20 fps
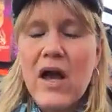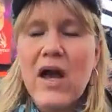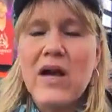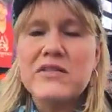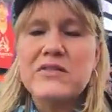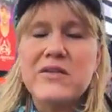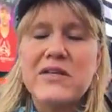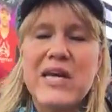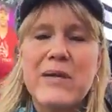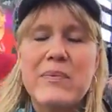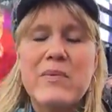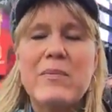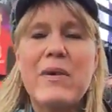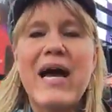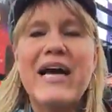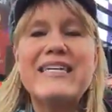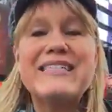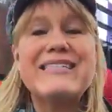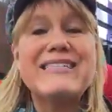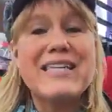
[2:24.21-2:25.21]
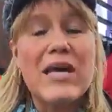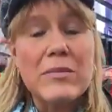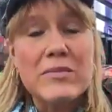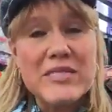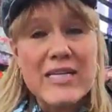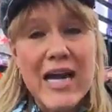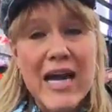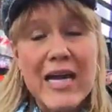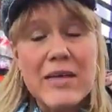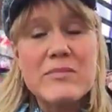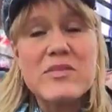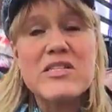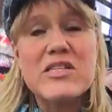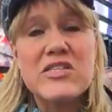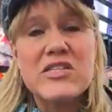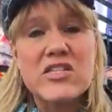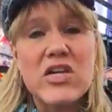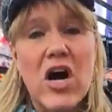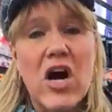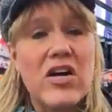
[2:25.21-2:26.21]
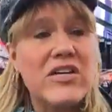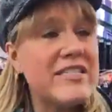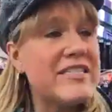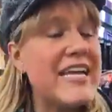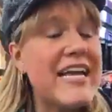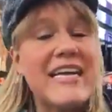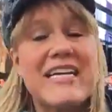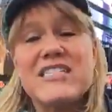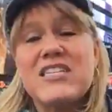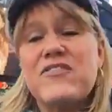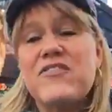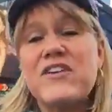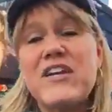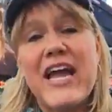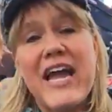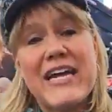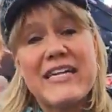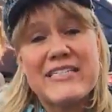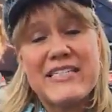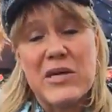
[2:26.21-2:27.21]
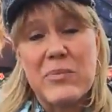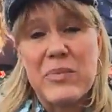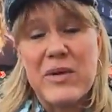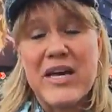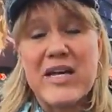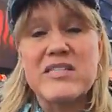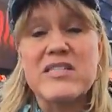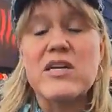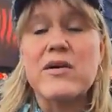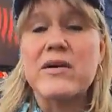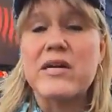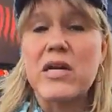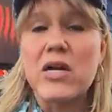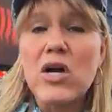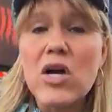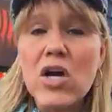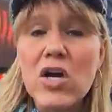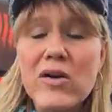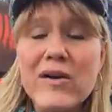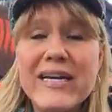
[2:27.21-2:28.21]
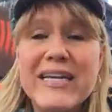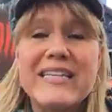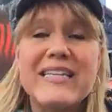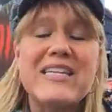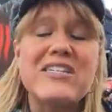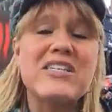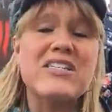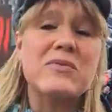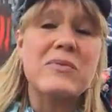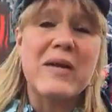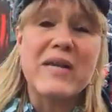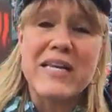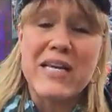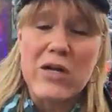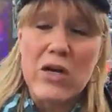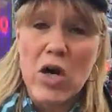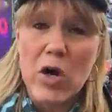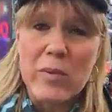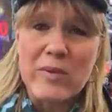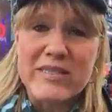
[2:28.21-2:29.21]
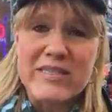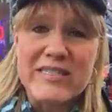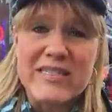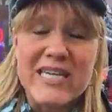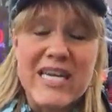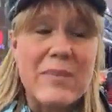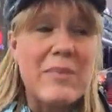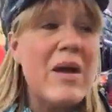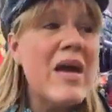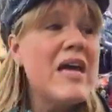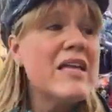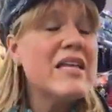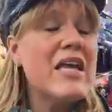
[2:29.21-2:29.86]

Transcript: Also keep in mind, sometimes the stars take a different exit because they're in a hurry, they just want to get home and sleep,